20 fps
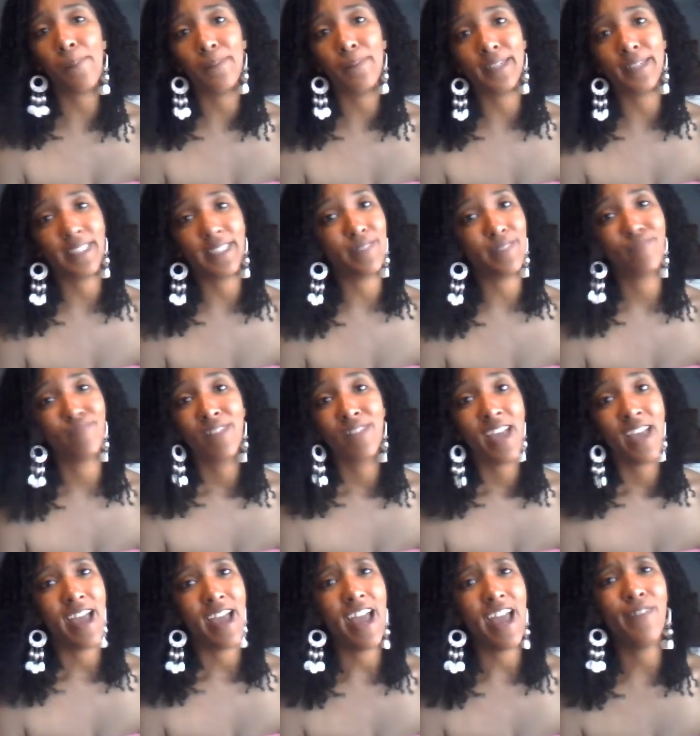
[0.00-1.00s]
but
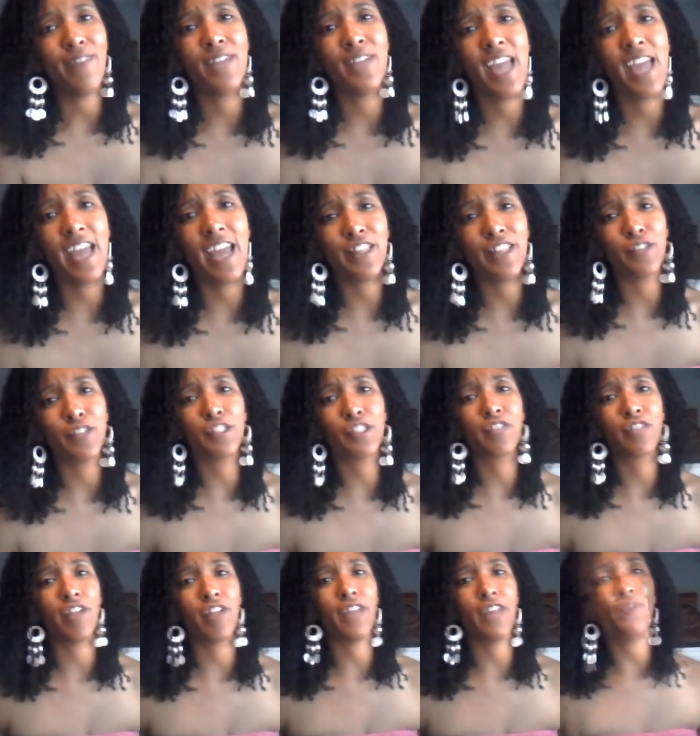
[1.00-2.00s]
I haven't had those
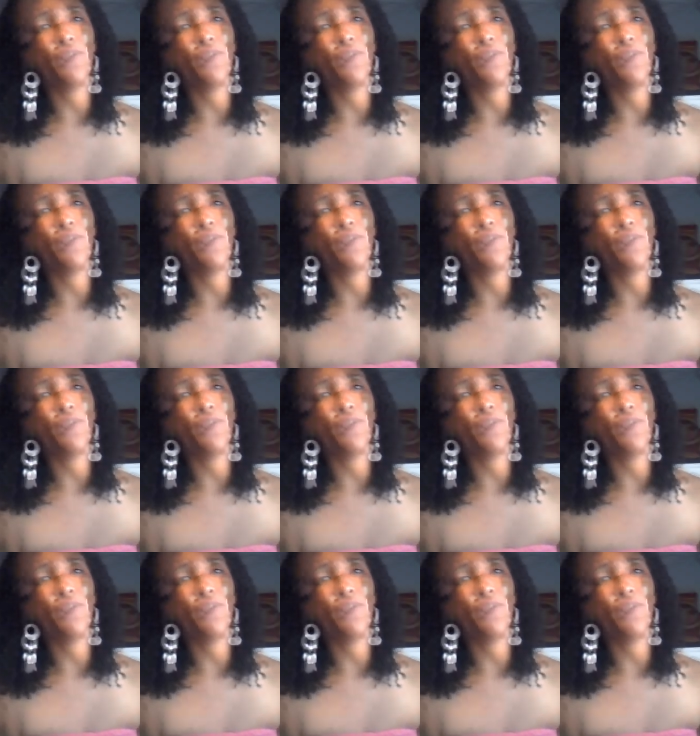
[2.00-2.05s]
cravings.